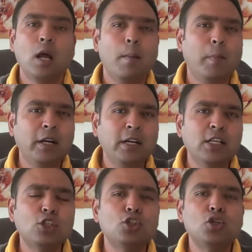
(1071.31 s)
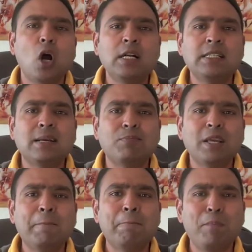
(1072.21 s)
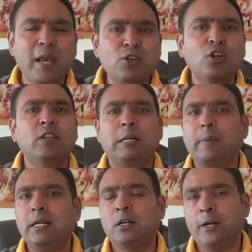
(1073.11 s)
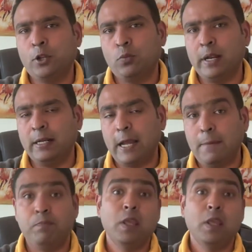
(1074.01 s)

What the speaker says: But it is not something major that might hurt you big time.